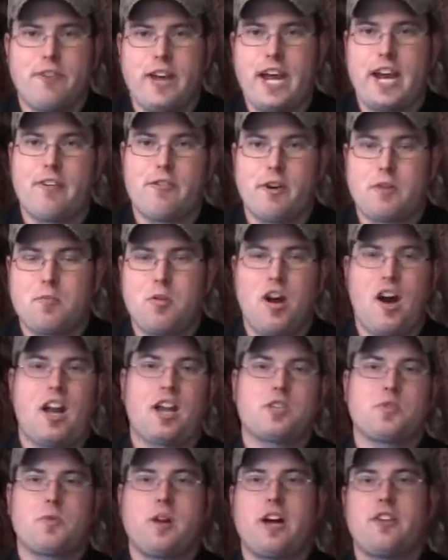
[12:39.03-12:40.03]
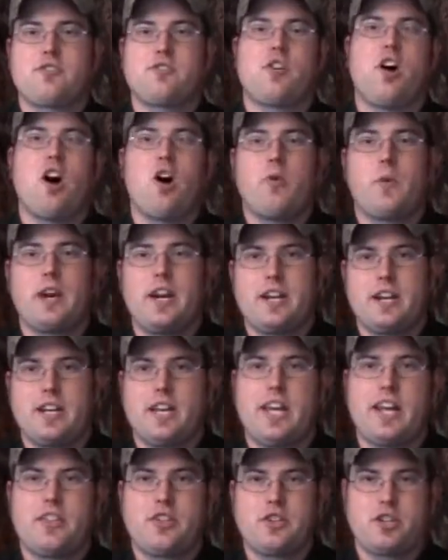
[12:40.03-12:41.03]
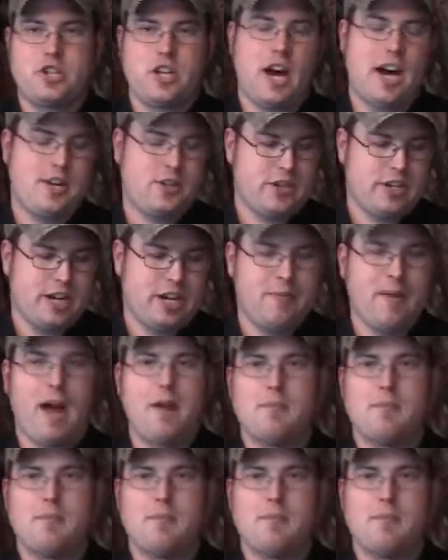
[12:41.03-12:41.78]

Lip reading: favorite products when I saw what it did at the SHOT Show.